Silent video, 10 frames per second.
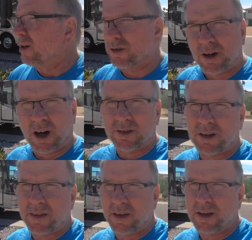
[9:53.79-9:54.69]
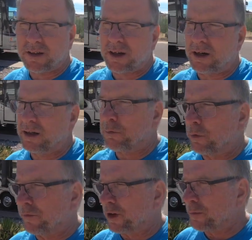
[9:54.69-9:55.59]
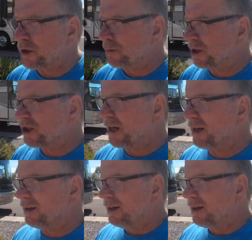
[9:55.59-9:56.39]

doesn't cost anything, and Karen and I would very much appreciate it.